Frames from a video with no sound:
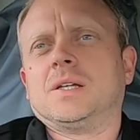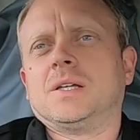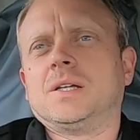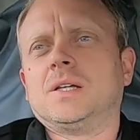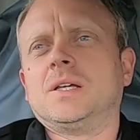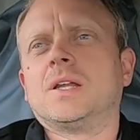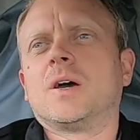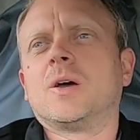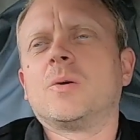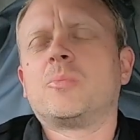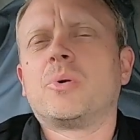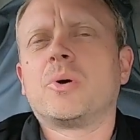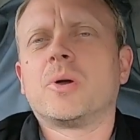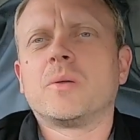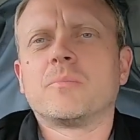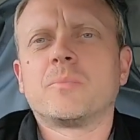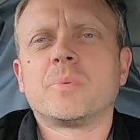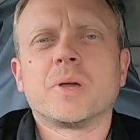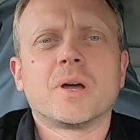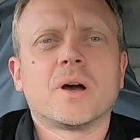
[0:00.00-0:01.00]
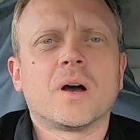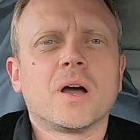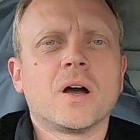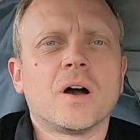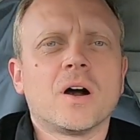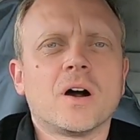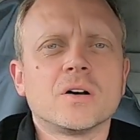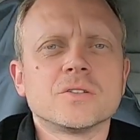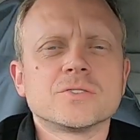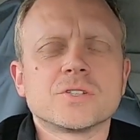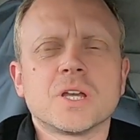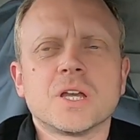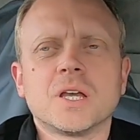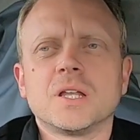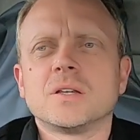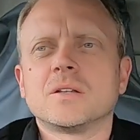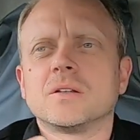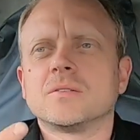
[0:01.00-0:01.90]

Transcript: you know, putting PIRs in